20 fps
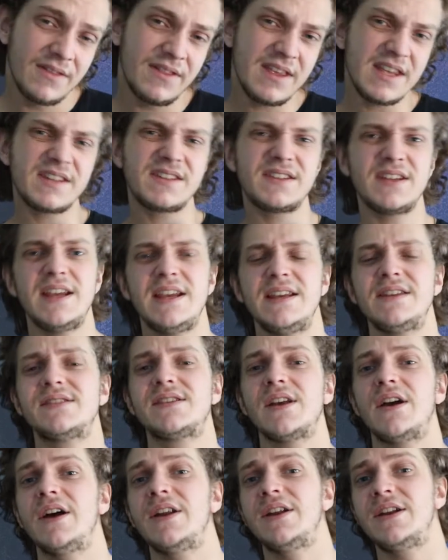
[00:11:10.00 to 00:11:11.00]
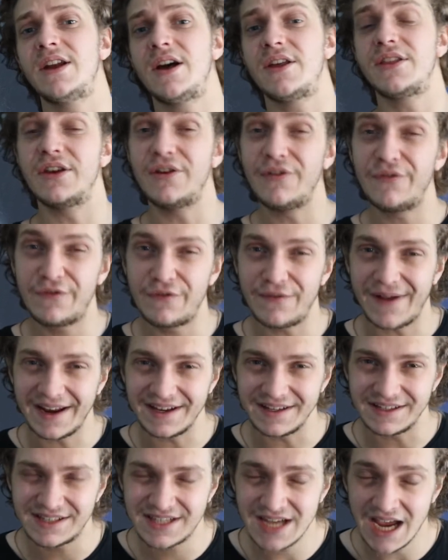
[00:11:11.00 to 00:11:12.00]
This is another
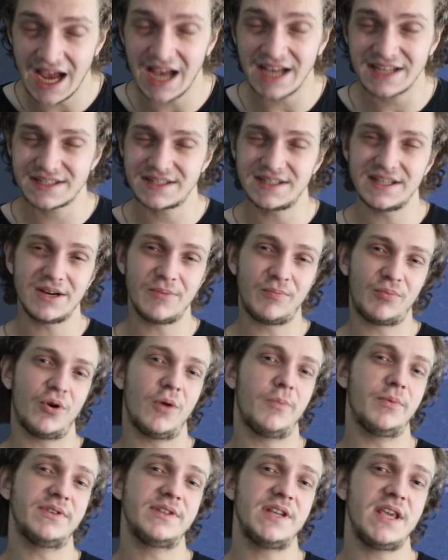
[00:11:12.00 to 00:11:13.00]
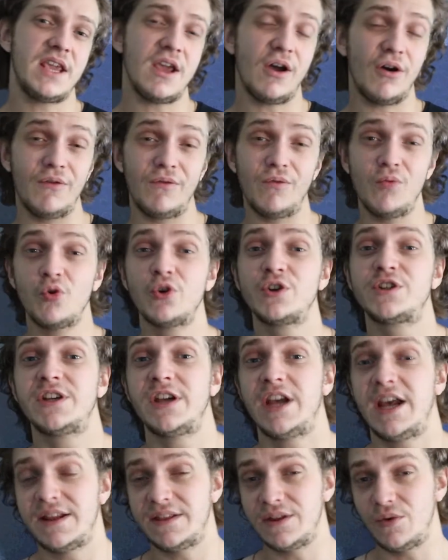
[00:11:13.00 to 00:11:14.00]
fantastic property of
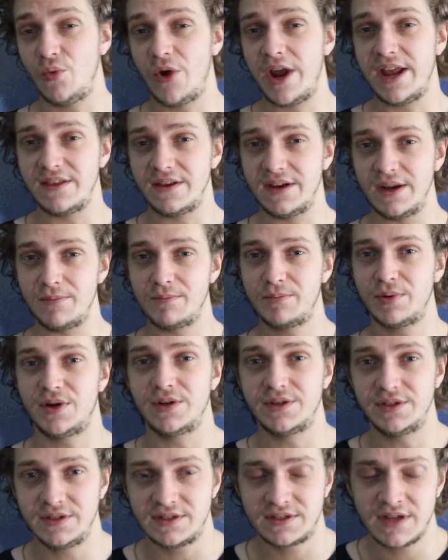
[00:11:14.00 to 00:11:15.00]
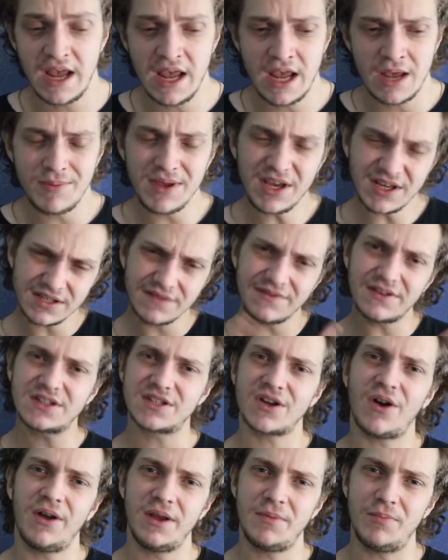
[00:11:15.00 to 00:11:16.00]
water and the way that it bonds. Because of the
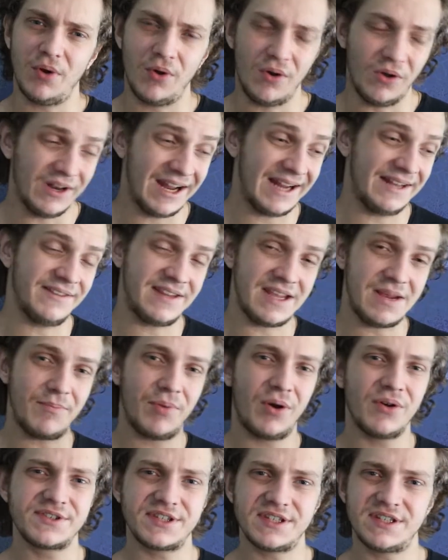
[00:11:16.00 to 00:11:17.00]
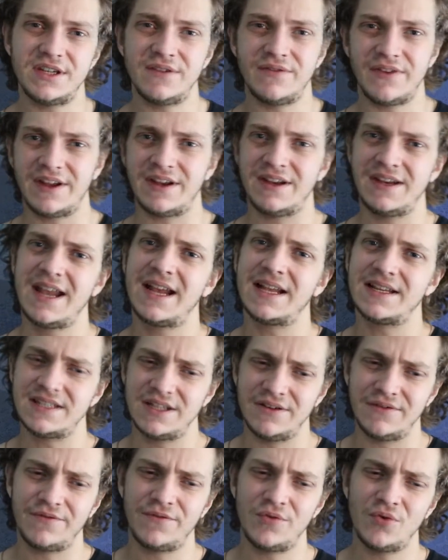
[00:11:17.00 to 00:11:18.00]
dipole and the positive and
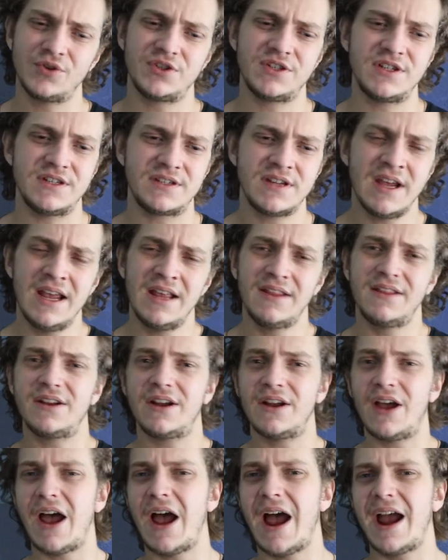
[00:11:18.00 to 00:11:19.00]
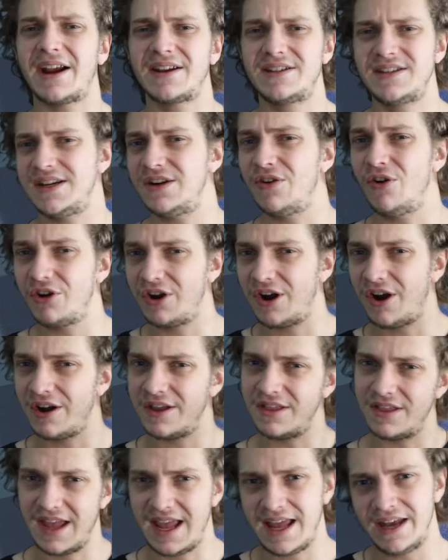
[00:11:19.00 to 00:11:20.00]
negative forces that are acting on
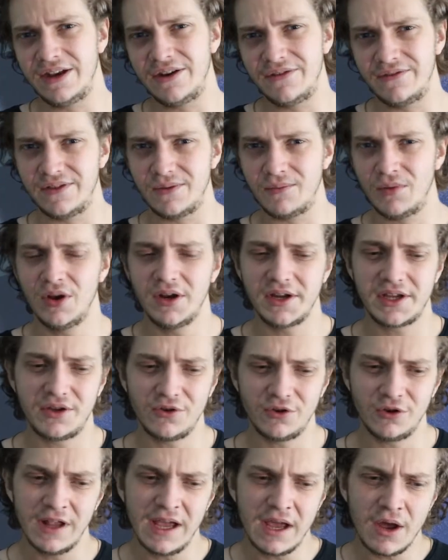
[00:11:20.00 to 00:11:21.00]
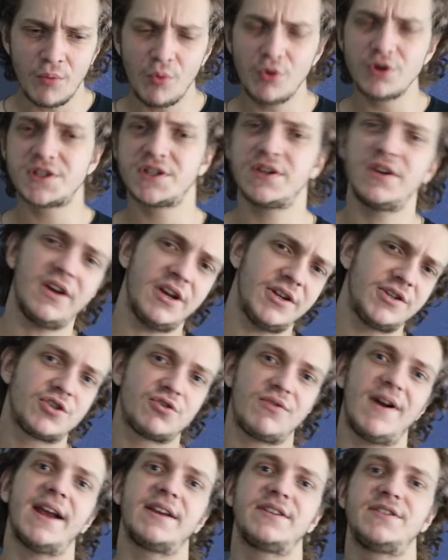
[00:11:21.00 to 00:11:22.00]
either end of the molecule, water
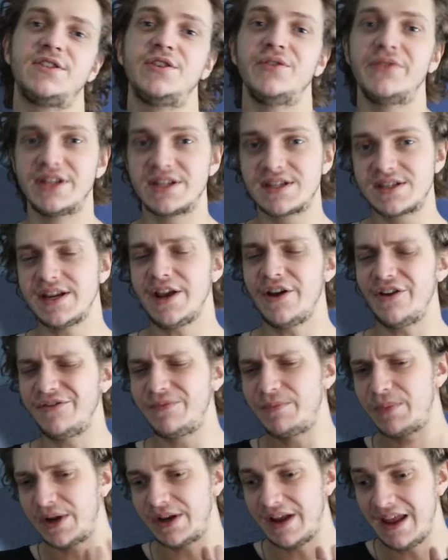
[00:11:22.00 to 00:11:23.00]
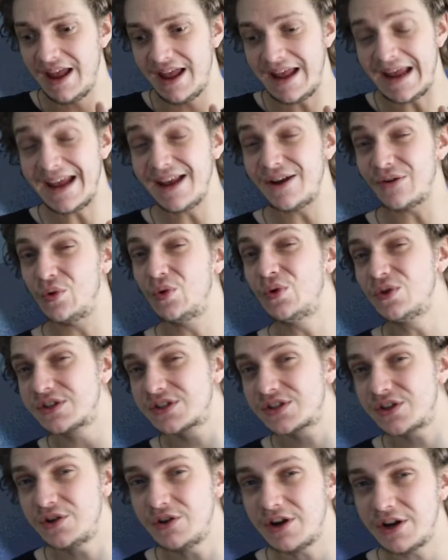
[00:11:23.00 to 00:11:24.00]
attracts to itself, but it
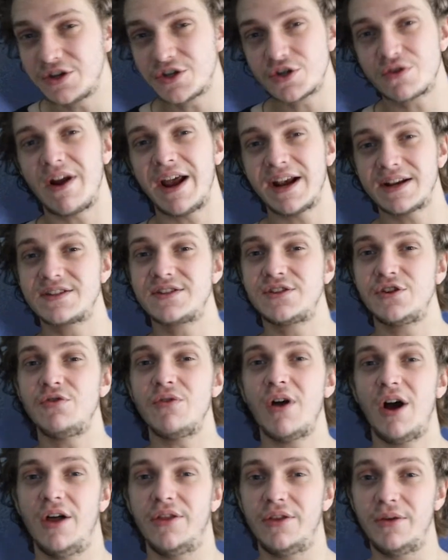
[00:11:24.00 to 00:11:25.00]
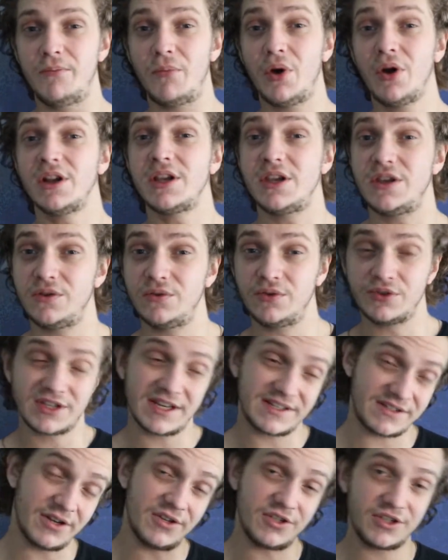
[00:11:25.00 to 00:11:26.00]
also attracts to other molecules,
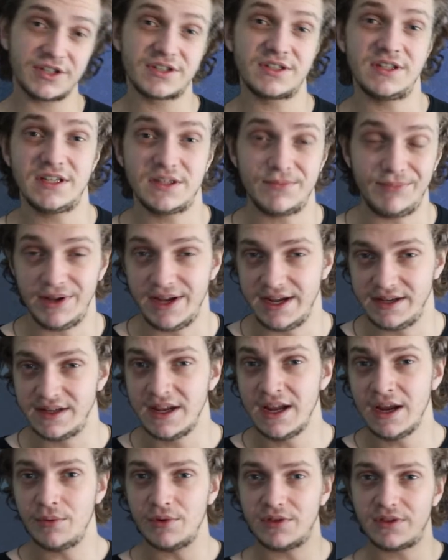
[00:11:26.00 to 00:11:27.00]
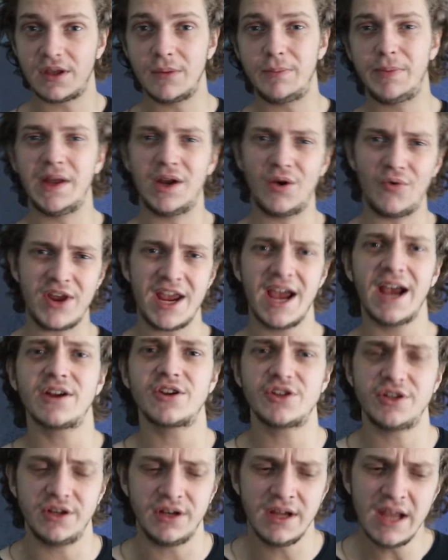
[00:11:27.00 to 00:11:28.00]
as I just explained with capillary
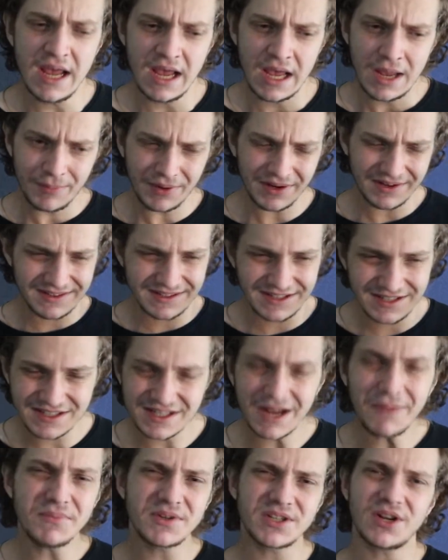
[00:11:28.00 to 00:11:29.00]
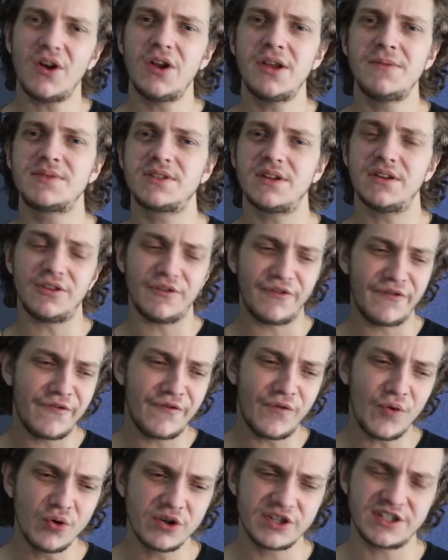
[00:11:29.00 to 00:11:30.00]
action. But sometimes the
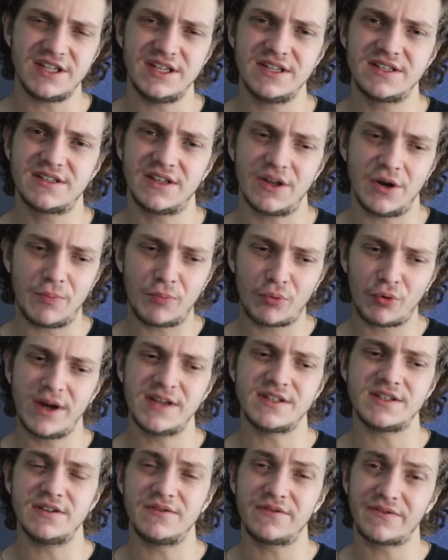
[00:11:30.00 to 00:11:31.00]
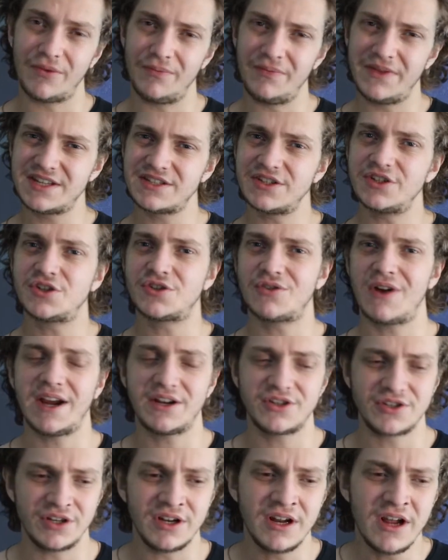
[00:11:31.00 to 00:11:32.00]
forces that are present from this
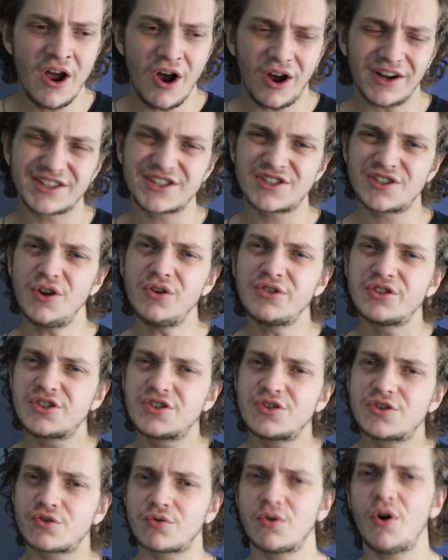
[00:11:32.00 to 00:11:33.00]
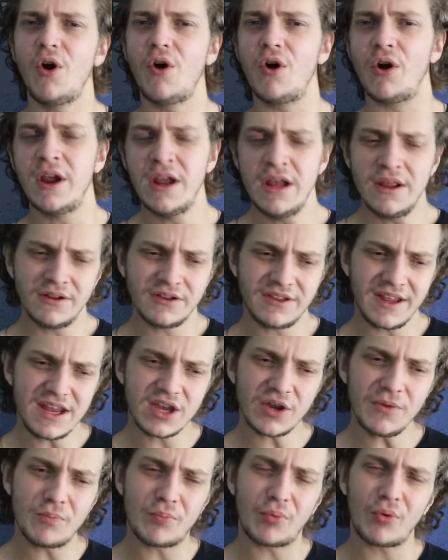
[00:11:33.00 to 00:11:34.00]
attraction are so strong that they
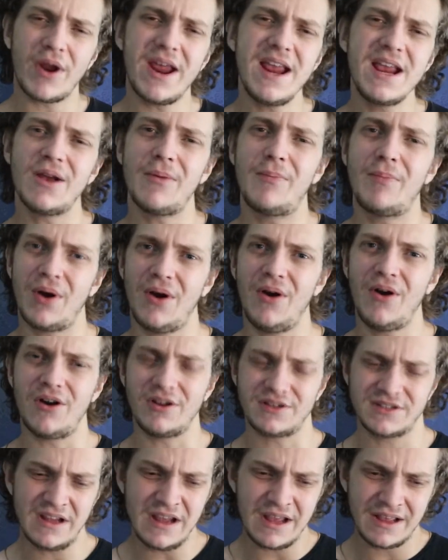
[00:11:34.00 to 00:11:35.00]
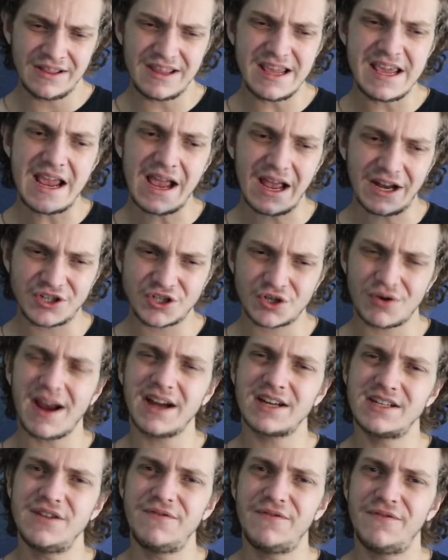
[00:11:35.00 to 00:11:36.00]
can break apart the
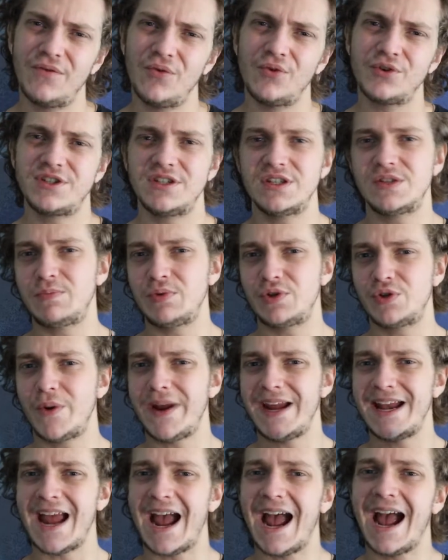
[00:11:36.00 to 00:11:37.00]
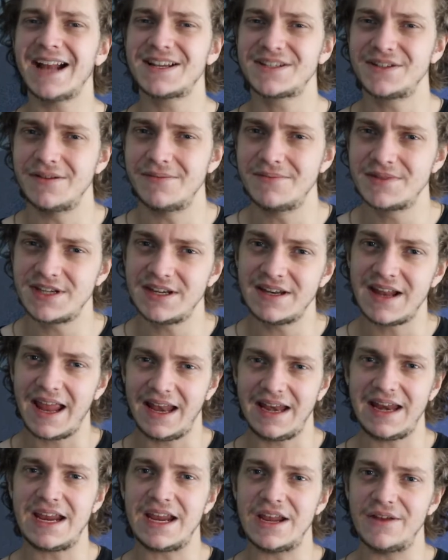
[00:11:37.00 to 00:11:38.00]
attractive forces between atoms in
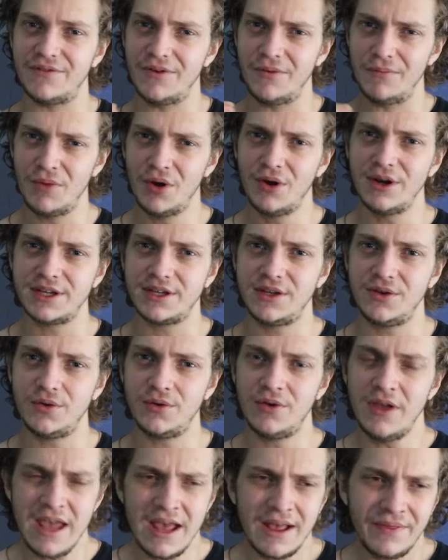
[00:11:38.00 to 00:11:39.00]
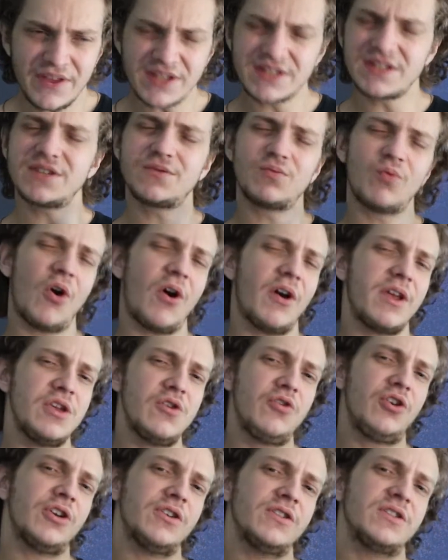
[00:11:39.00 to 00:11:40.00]
any given molecule. This is why
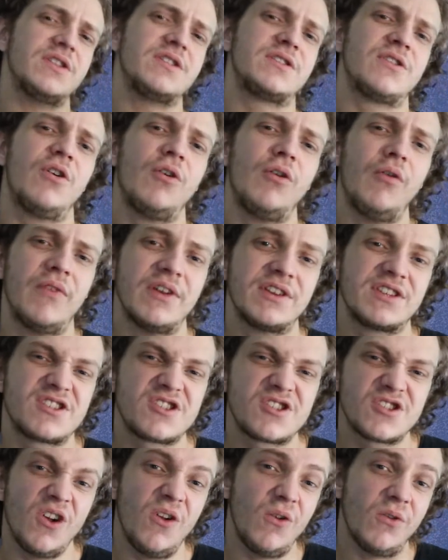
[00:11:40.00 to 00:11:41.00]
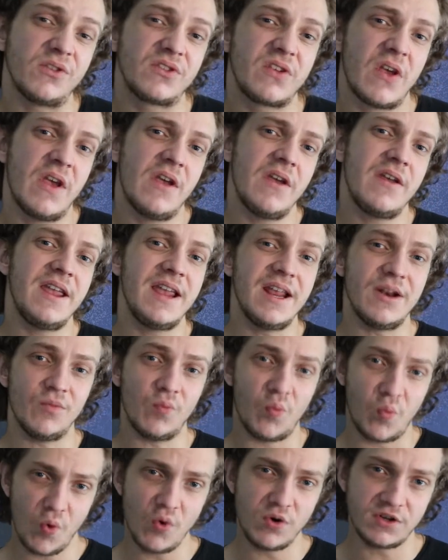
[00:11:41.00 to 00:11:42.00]
you can dissolve salt
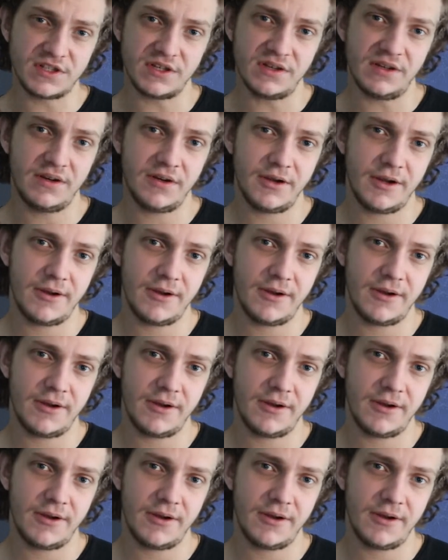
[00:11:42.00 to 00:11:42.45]
in water.